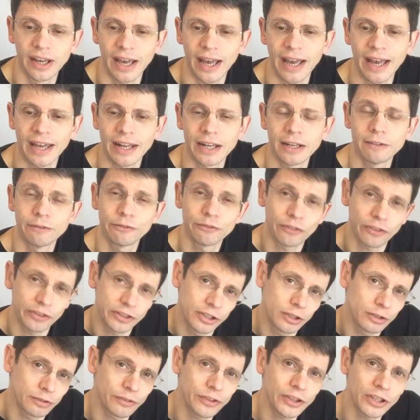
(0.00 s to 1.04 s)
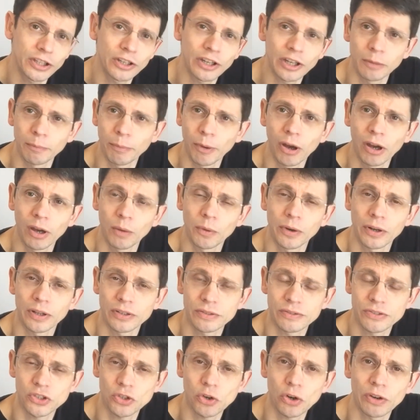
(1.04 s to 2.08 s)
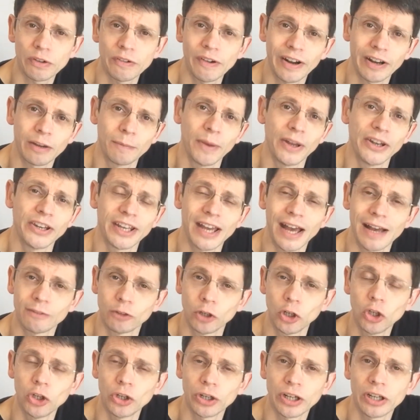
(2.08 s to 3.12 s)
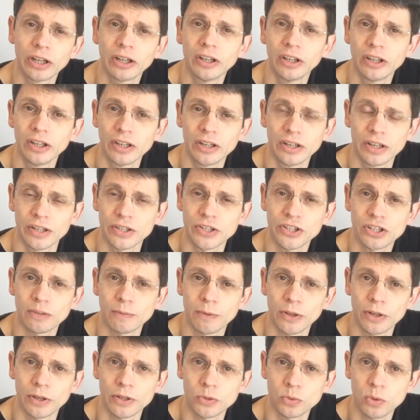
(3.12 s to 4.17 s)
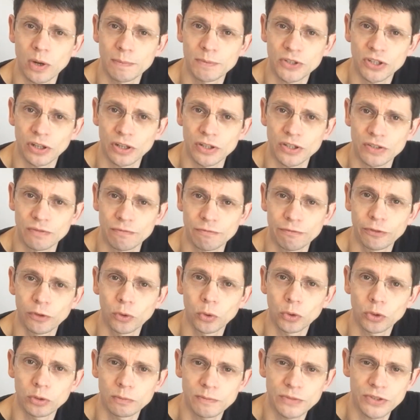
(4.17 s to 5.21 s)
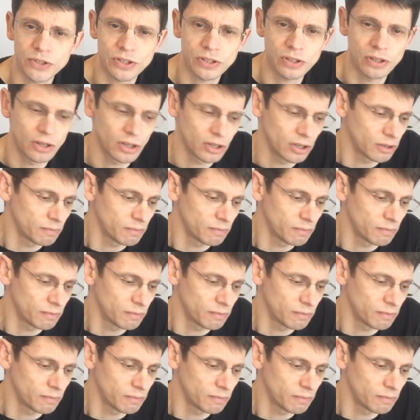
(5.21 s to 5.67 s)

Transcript: and if you think you're going to buy one, I strongly recommend you have a look at some of those websites and forums.